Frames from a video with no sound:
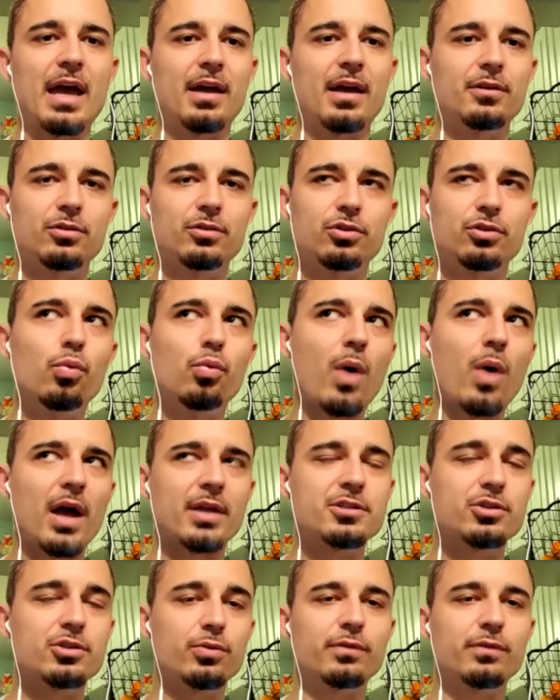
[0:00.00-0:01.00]
that you
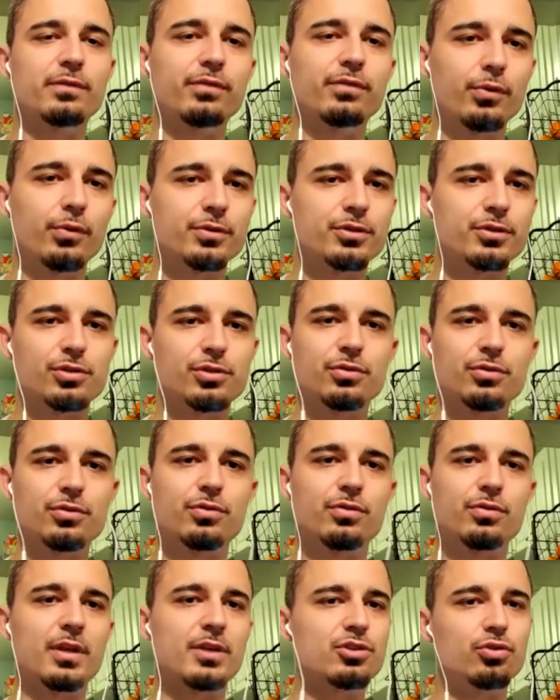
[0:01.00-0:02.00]
want to influence
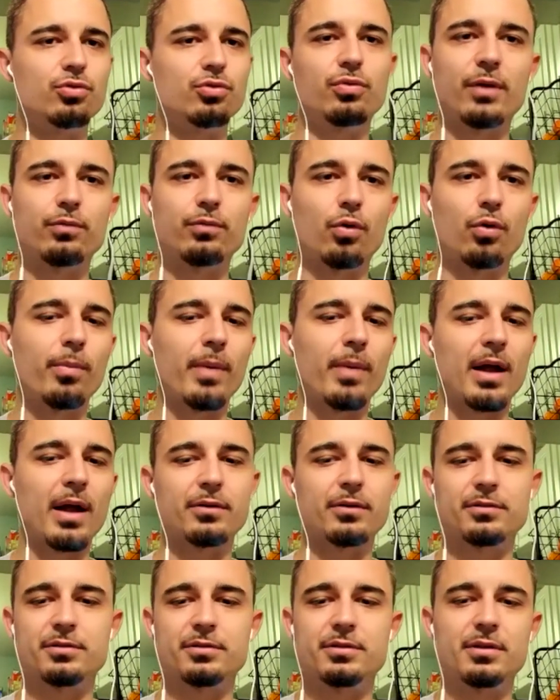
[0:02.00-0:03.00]
you, that you like role
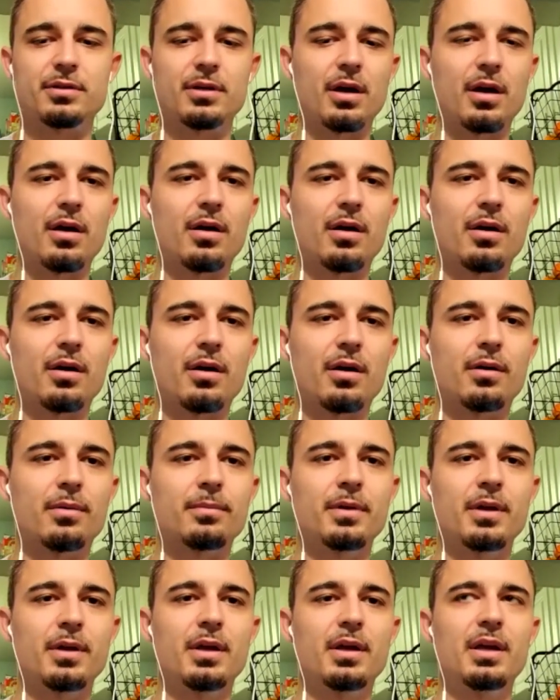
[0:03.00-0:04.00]
models.
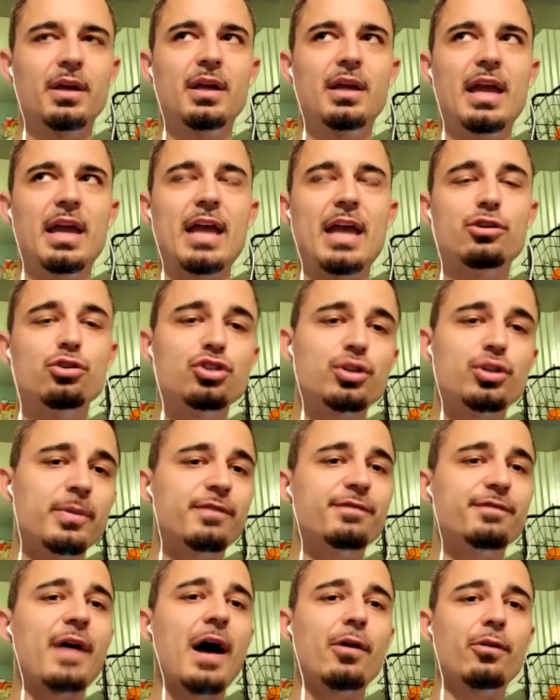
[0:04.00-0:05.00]
And you
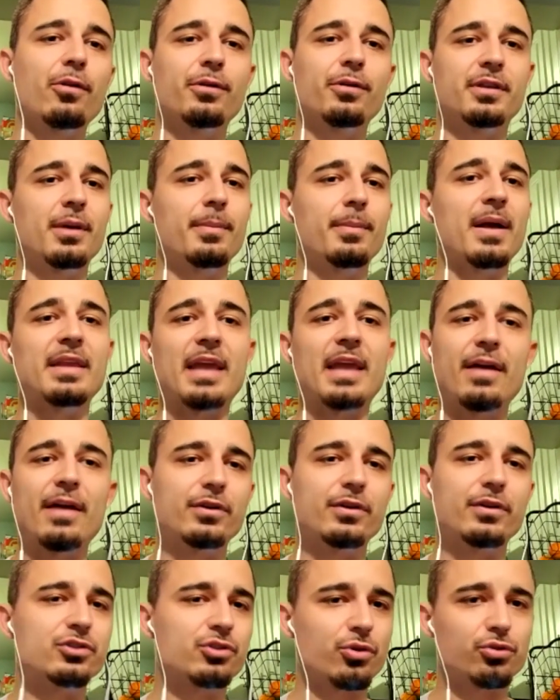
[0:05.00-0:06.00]
should be following them on
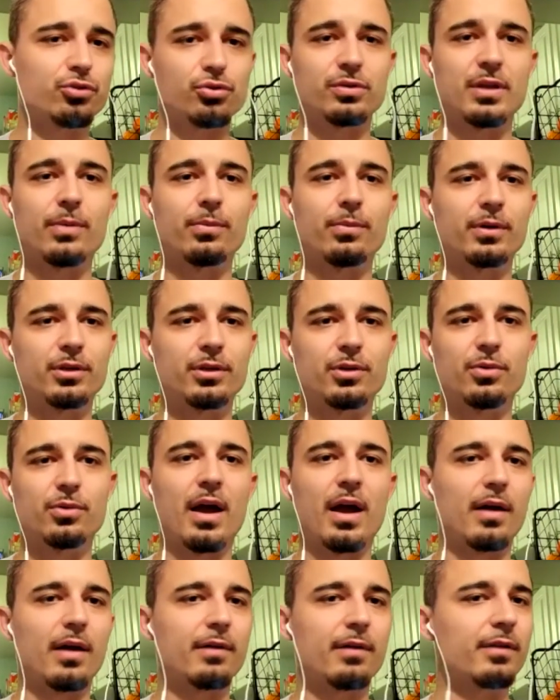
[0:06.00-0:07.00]
every social network
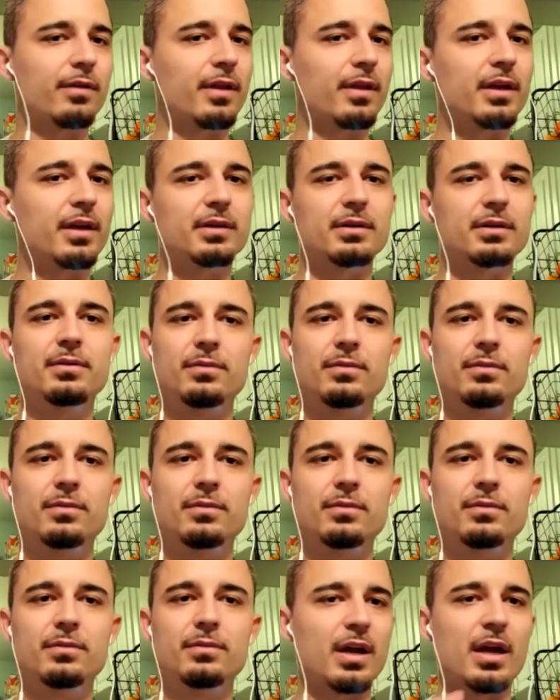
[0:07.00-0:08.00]
you have, like
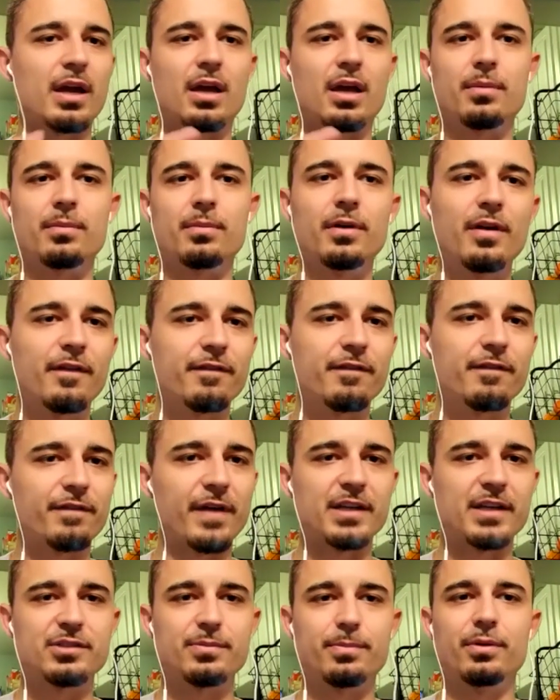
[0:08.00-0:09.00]
Instagram,
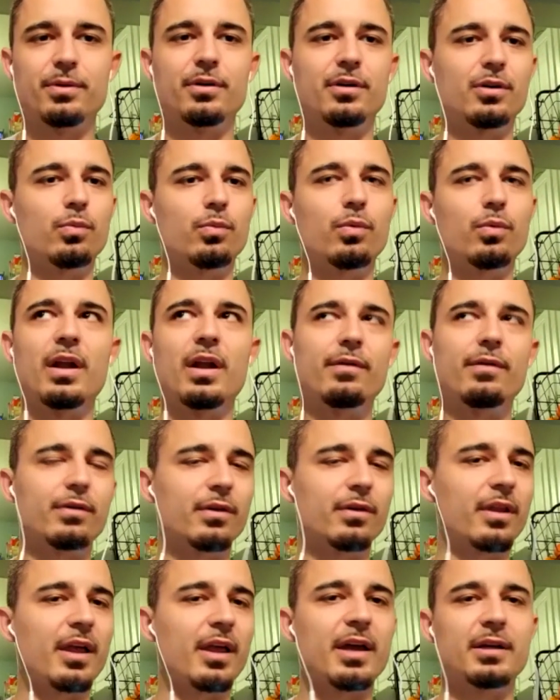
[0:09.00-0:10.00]
Facebook,
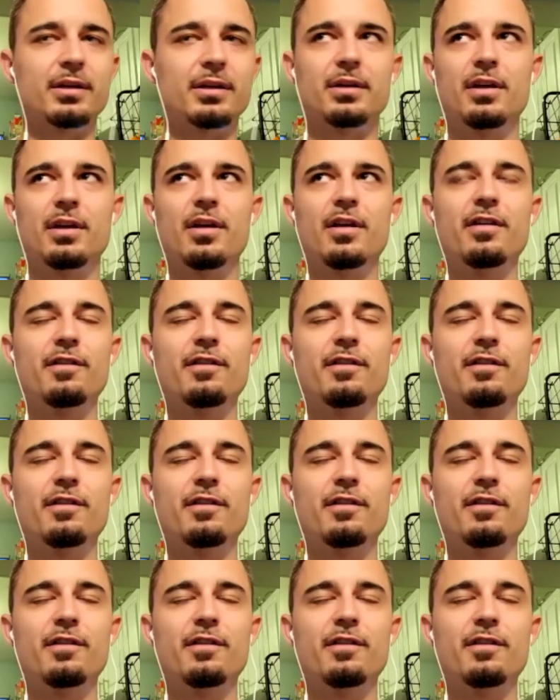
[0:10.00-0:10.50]
whatever. Like,